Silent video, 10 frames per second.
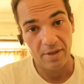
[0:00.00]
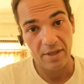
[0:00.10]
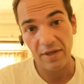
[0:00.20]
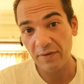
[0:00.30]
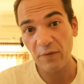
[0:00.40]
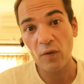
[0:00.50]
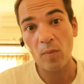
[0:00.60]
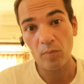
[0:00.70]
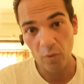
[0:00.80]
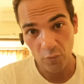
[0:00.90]
Even for
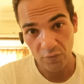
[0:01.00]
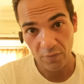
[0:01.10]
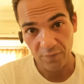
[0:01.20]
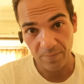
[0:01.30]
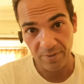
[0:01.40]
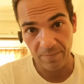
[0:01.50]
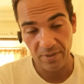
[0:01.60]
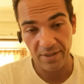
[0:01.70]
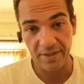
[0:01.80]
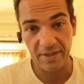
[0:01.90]
most of the people,
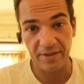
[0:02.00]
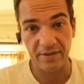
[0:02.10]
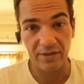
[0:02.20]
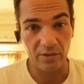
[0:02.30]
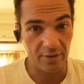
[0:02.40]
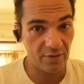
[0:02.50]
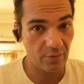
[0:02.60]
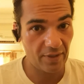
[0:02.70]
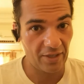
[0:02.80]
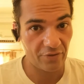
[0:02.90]
it is not so
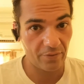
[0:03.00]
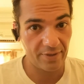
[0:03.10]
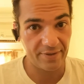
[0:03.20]
dangerous.